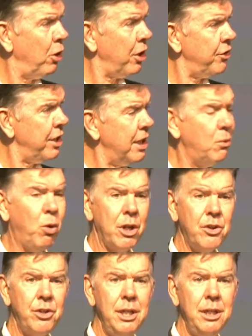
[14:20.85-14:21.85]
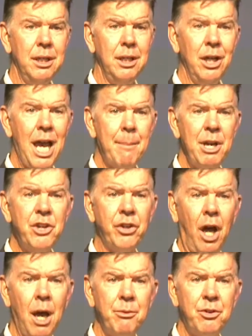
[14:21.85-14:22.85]
How many
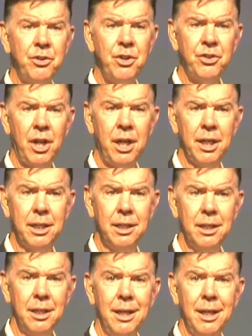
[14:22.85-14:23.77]
times does he say?